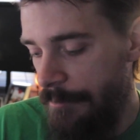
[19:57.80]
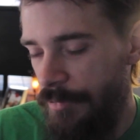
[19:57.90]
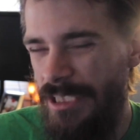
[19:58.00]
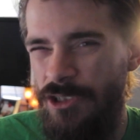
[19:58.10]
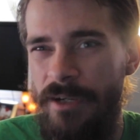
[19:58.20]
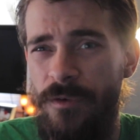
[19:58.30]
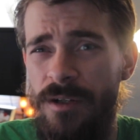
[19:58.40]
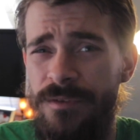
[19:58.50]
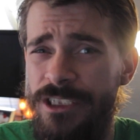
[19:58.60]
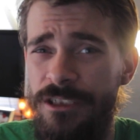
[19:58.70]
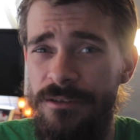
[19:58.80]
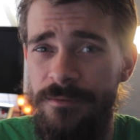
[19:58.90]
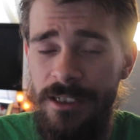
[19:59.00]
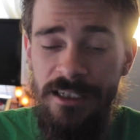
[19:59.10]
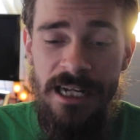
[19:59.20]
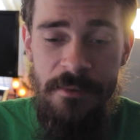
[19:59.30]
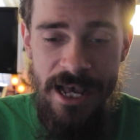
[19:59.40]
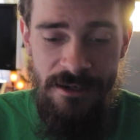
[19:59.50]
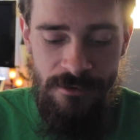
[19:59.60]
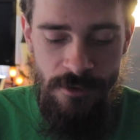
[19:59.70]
Pretty straightforward for 2. Not bad.